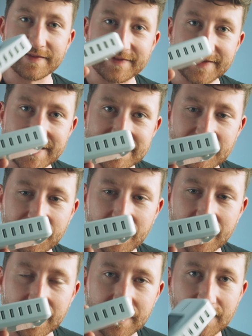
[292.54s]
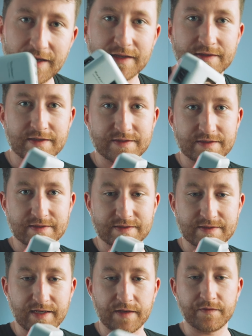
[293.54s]
This thing, this is a
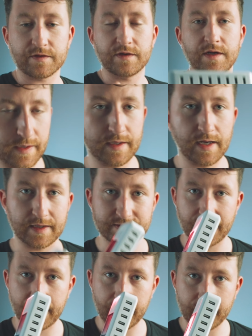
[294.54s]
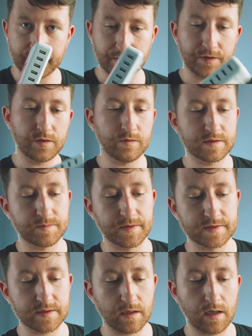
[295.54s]
saver. It has 8 USB
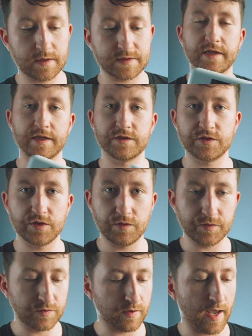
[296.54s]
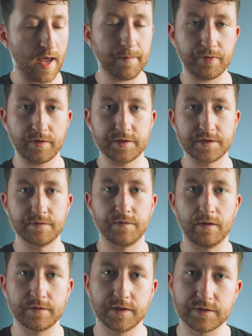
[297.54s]
slots, can show you amperage and
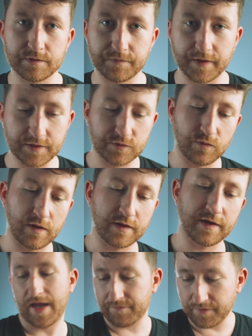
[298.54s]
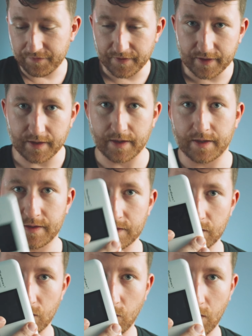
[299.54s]
voltage of each one, everything in
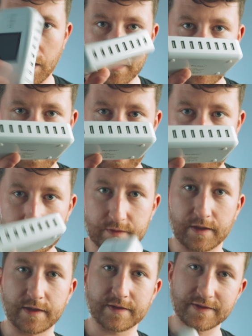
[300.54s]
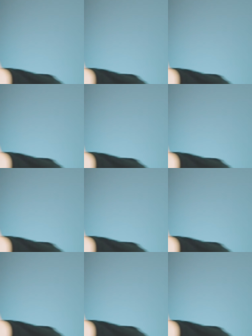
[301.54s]
one outlet.